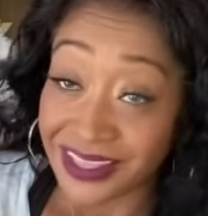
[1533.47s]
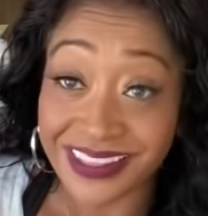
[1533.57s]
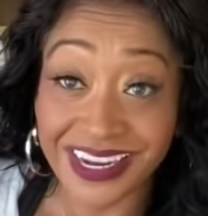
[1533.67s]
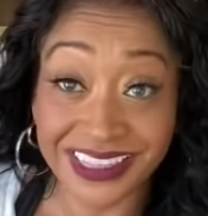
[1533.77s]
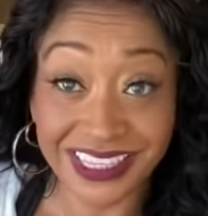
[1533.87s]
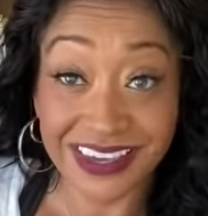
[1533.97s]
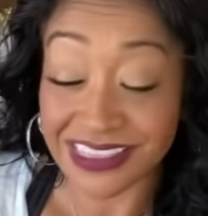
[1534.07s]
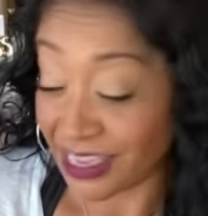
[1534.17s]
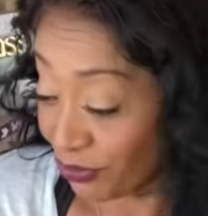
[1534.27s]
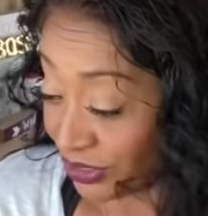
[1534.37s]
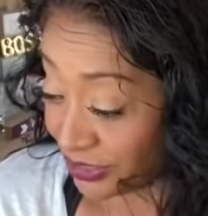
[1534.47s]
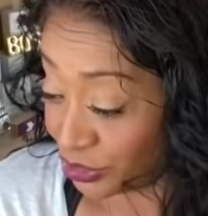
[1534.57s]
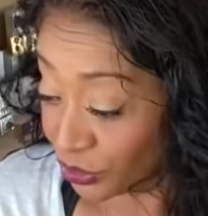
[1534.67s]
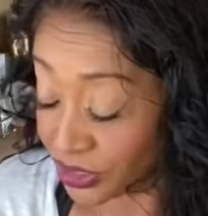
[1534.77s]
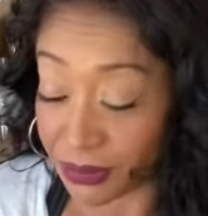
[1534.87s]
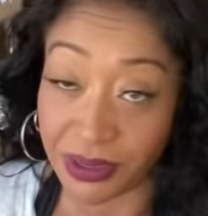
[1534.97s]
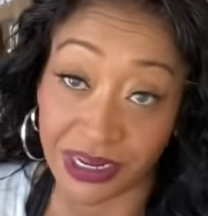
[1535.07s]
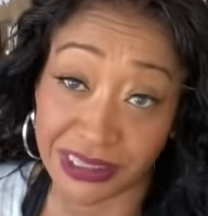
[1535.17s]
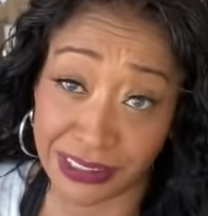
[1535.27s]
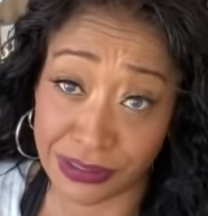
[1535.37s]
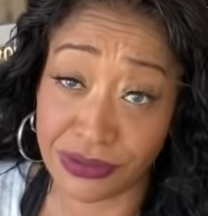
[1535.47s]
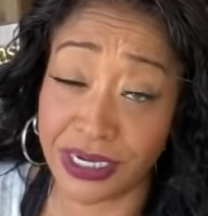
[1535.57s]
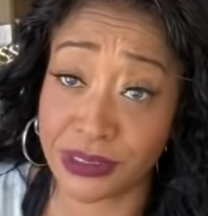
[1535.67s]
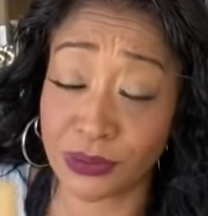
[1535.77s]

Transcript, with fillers: that I think that will enjoy them and I think you guys will